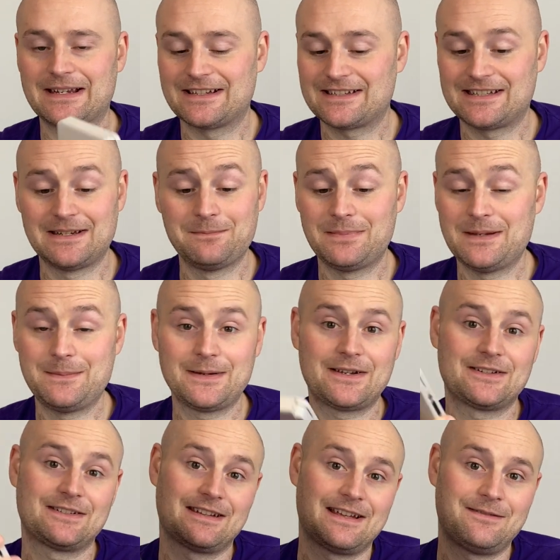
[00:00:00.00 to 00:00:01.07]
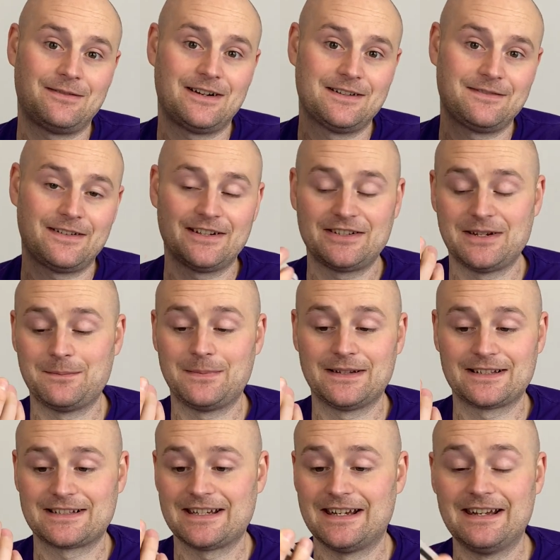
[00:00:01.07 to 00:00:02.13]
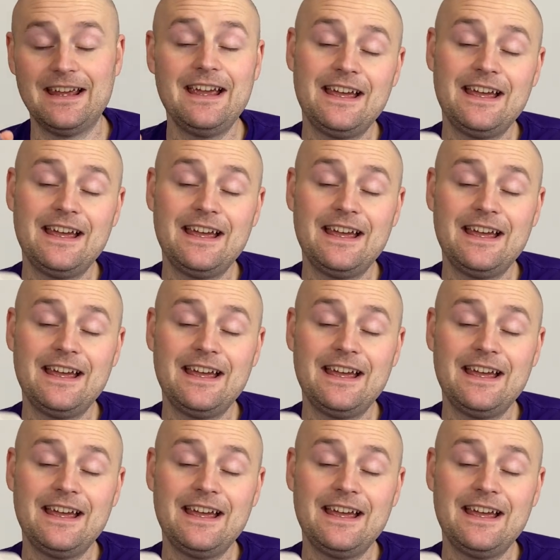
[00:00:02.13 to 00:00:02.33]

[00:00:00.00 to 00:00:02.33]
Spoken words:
simply because of that Wi-Fi chip built in.